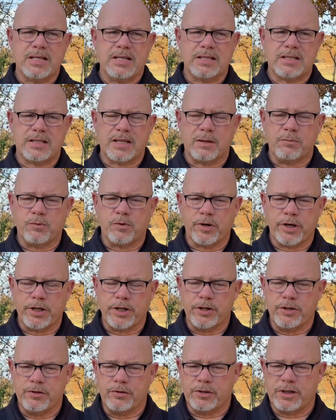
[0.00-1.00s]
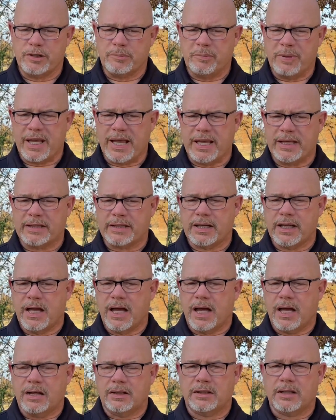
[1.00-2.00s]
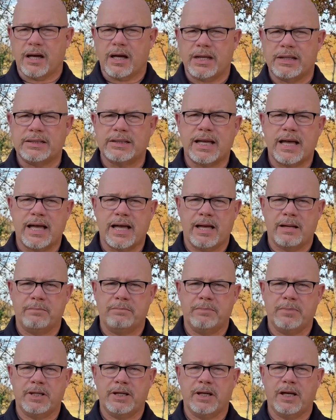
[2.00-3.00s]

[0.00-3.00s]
someone who spent a lot of time,